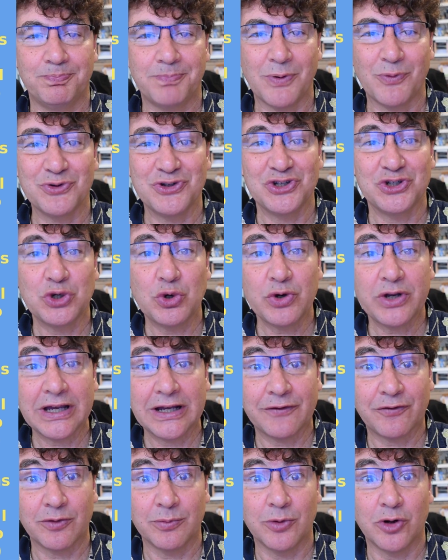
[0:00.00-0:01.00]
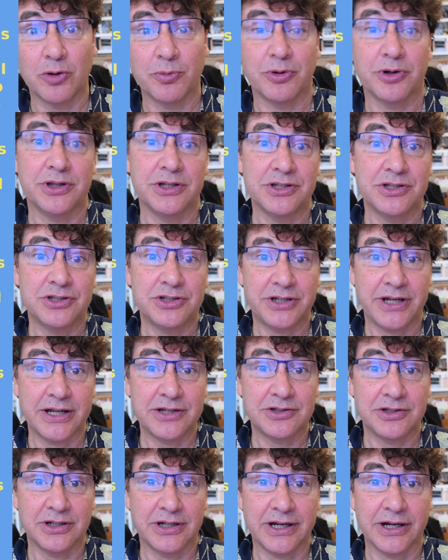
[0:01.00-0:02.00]
But what you don't get from home are these
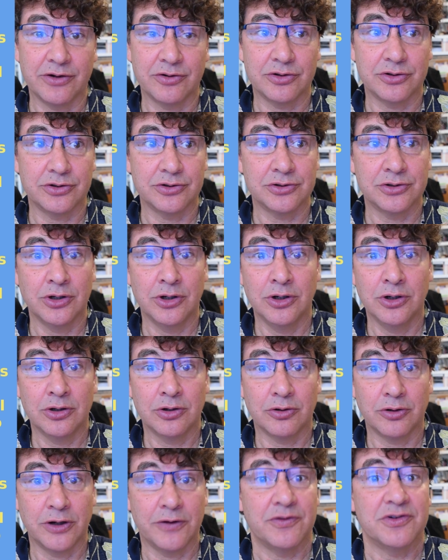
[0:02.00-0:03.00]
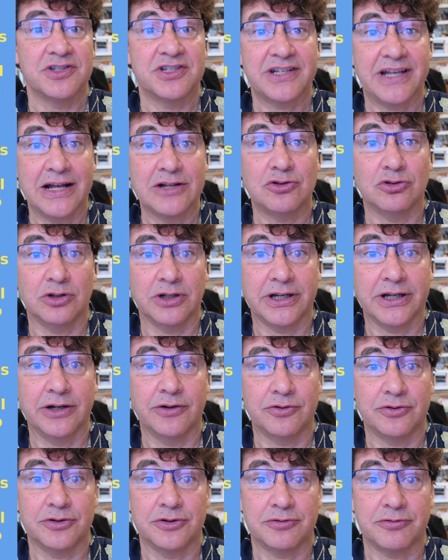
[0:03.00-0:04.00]
chance encounters or even schedule
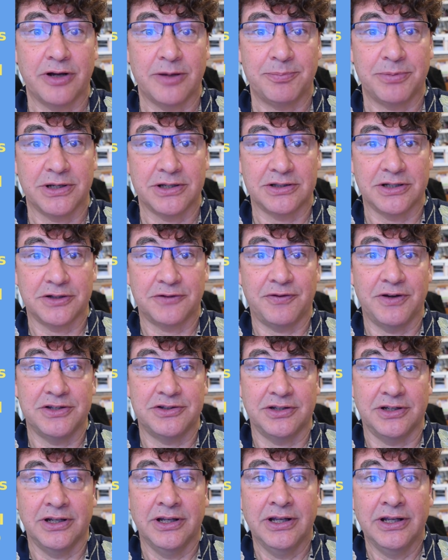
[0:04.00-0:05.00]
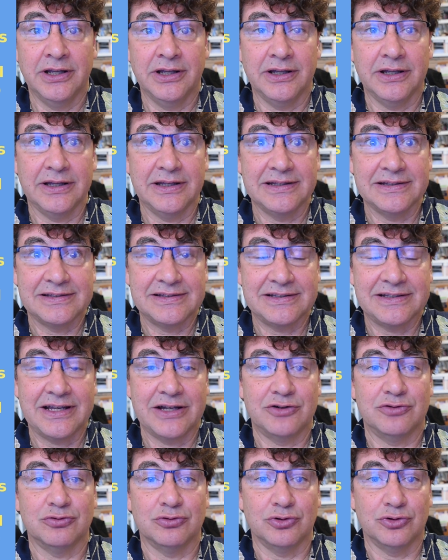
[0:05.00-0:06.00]
encounters, right? Because let's face it,
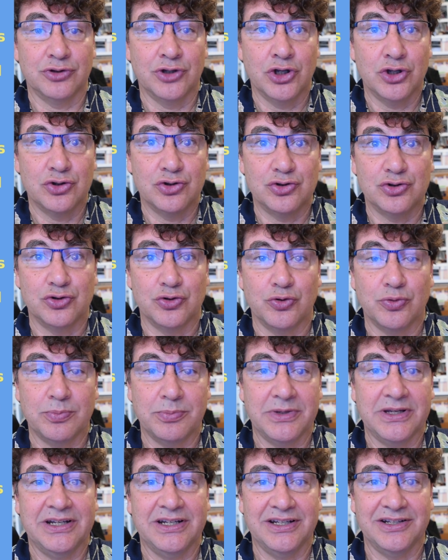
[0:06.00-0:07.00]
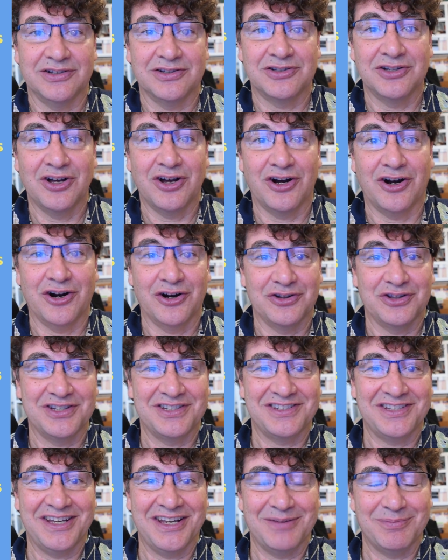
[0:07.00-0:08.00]
scheduled Zoom meetings aren't the
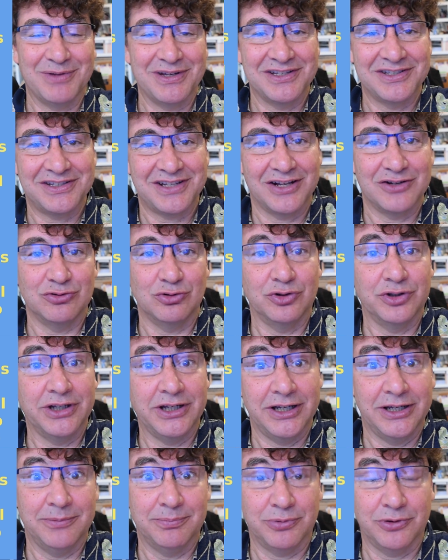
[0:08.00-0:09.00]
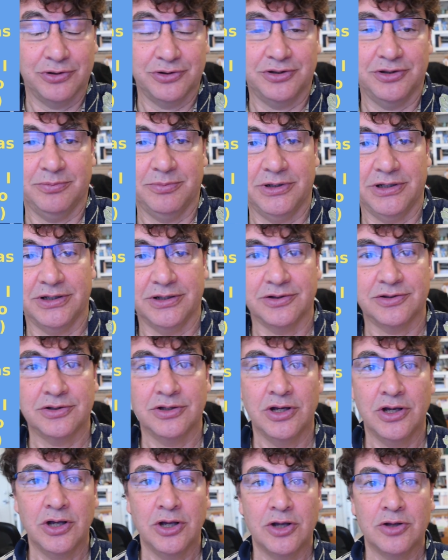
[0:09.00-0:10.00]
same as scheduled in-person meetings.
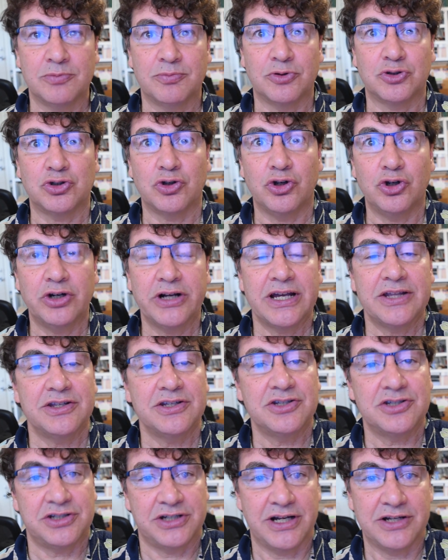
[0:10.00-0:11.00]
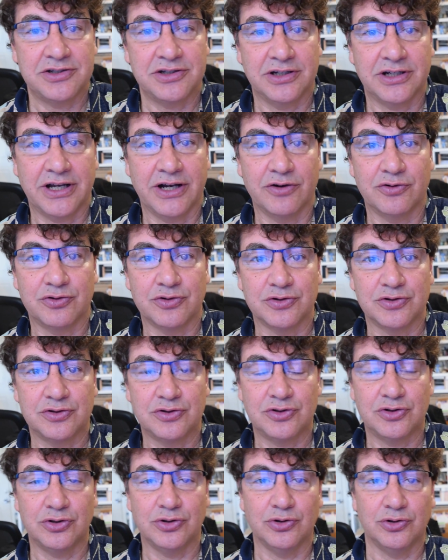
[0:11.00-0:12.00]
But so you don't get these chance encounters
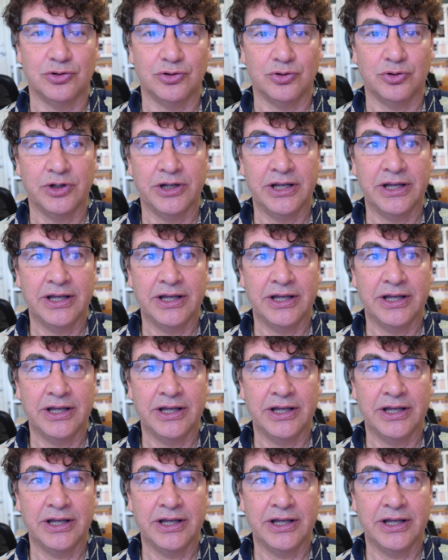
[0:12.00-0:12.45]
to